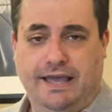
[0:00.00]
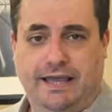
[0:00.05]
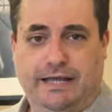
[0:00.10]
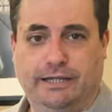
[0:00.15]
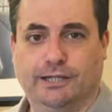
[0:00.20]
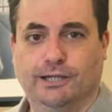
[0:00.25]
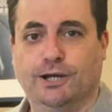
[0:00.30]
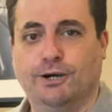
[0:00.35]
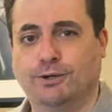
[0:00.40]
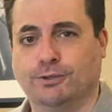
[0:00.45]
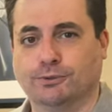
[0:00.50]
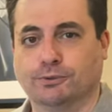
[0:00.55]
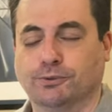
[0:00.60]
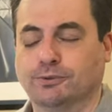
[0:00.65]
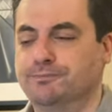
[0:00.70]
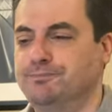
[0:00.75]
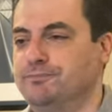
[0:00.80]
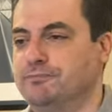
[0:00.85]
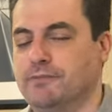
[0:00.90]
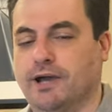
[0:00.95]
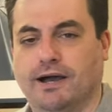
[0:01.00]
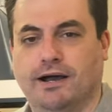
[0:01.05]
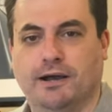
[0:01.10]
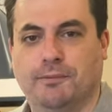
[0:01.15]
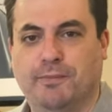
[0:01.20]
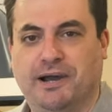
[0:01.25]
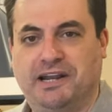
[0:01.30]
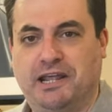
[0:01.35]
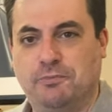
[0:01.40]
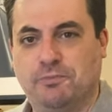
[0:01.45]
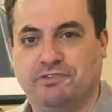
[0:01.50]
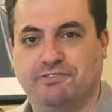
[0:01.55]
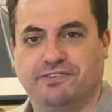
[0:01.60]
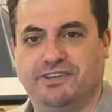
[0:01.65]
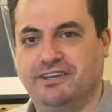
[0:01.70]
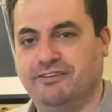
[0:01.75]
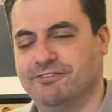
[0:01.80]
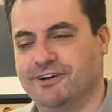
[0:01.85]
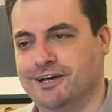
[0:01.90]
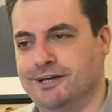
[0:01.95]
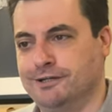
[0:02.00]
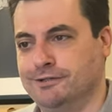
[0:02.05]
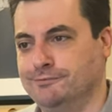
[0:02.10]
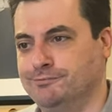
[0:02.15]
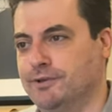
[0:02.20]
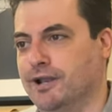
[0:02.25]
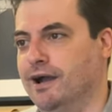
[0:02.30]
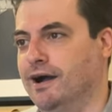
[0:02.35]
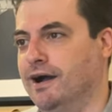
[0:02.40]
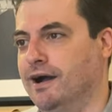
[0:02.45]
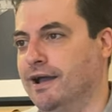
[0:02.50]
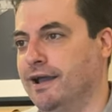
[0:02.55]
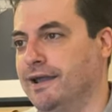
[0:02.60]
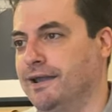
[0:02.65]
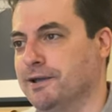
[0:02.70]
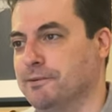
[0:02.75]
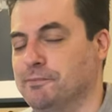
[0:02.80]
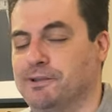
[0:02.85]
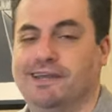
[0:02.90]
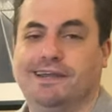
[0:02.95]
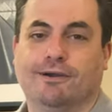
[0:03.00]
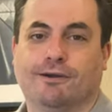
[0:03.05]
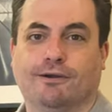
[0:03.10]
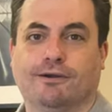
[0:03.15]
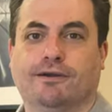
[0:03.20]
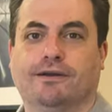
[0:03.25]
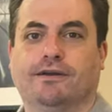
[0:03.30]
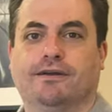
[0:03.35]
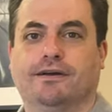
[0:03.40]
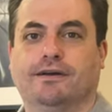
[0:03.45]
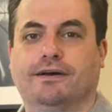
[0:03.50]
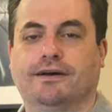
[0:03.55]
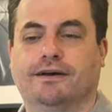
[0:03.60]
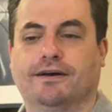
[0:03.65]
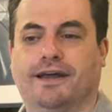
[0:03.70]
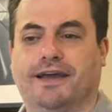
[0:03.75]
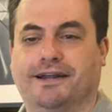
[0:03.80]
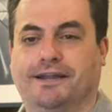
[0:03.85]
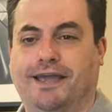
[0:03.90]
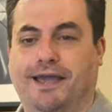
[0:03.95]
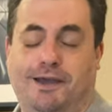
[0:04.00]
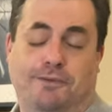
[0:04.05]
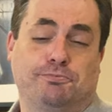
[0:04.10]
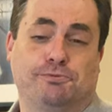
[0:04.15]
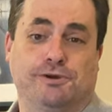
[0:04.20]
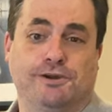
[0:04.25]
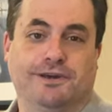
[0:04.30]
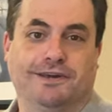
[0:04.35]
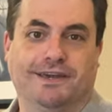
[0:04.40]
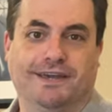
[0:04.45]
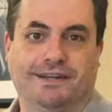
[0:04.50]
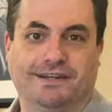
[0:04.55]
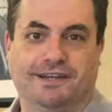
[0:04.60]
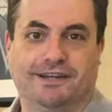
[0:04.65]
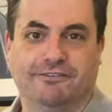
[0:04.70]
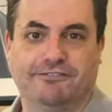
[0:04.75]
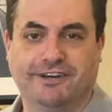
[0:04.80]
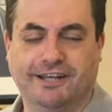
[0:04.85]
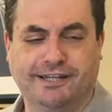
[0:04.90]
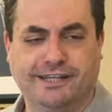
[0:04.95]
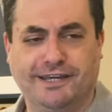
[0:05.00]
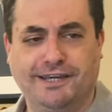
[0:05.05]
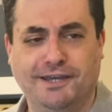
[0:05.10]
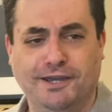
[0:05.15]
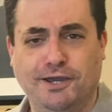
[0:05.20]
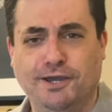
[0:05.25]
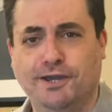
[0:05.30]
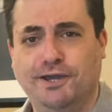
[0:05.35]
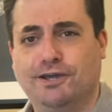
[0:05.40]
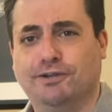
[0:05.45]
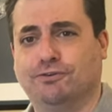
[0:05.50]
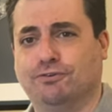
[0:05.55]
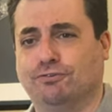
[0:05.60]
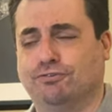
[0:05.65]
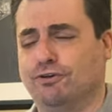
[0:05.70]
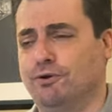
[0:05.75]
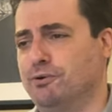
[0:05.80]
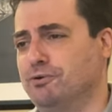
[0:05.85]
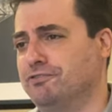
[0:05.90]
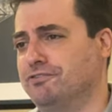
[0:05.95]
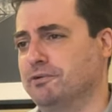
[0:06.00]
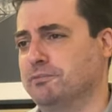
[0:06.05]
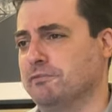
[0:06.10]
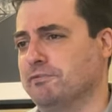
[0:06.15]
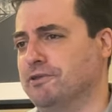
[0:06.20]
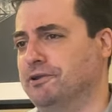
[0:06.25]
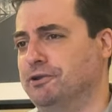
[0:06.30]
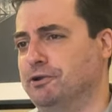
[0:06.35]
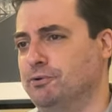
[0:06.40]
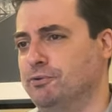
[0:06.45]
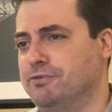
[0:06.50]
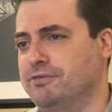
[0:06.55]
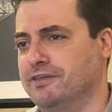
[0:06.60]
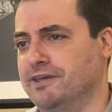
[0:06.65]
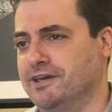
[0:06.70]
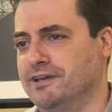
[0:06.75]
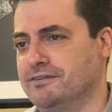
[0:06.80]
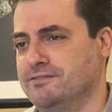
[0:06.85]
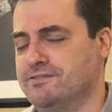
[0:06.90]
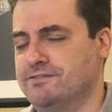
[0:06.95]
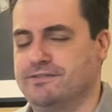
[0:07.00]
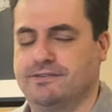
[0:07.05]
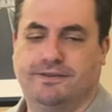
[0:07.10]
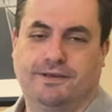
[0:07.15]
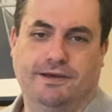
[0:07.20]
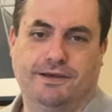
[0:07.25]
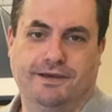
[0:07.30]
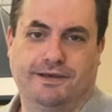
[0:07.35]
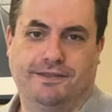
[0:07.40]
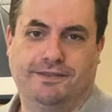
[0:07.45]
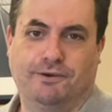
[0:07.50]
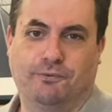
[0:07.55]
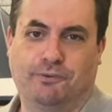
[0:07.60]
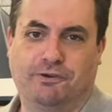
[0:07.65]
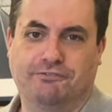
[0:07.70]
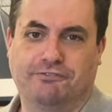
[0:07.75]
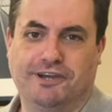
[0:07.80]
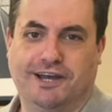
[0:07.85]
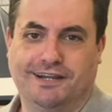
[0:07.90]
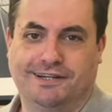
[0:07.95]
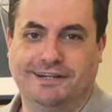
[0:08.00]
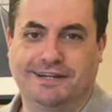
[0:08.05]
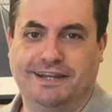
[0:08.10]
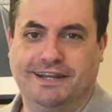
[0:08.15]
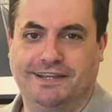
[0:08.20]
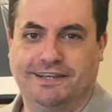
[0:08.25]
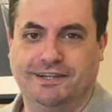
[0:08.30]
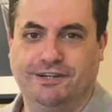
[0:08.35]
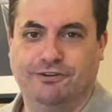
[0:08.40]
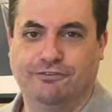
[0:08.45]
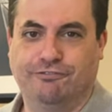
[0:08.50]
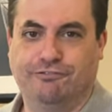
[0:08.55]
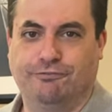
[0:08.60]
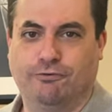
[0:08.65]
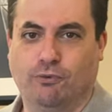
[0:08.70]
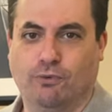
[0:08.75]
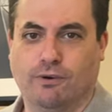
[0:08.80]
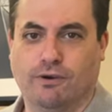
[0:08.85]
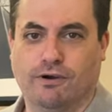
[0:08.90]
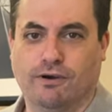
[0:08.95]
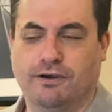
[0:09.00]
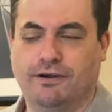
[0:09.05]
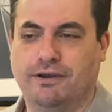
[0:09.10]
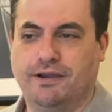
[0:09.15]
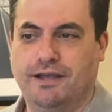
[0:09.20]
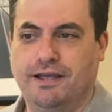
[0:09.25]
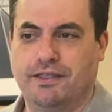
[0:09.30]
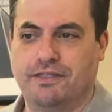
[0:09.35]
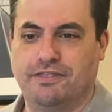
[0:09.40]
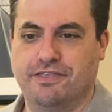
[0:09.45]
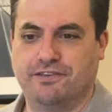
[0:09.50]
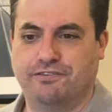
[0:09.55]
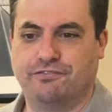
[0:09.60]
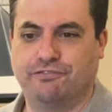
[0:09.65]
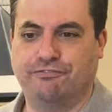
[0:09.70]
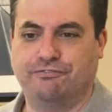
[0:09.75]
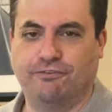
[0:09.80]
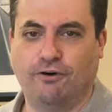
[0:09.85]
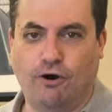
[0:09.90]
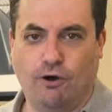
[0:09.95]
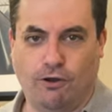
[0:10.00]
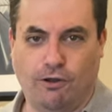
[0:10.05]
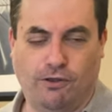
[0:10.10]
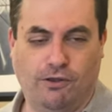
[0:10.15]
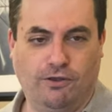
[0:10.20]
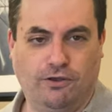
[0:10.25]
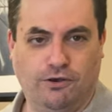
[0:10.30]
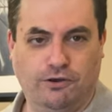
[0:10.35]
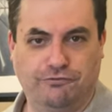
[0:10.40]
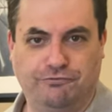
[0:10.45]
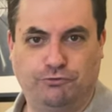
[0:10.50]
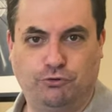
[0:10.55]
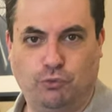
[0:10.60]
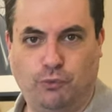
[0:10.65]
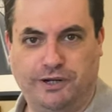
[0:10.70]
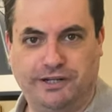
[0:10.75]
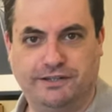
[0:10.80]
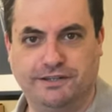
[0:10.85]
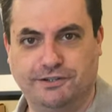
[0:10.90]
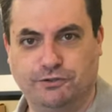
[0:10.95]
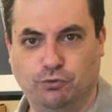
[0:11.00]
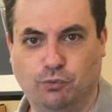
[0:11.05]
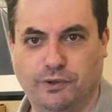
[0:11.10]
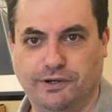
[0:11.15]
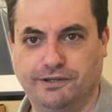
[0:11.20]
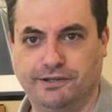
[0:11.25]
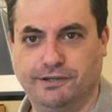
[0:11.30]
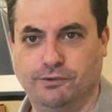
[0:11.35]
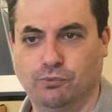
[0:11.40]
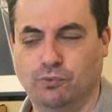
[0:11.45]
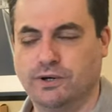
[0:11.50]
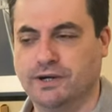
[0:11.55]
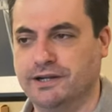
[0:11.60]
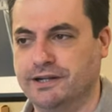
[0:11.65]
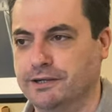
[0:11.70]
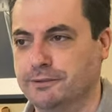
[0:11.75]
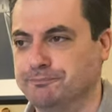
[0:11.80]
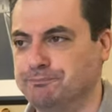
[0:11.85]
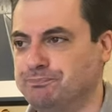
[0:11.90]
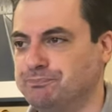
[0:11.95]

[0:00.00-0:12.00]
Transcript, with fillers: Hello, uh, my name is Ivan. I am here uh, at Capra and Cavelli to show you some of the new things uh, that we've gotten in for this fall of 2021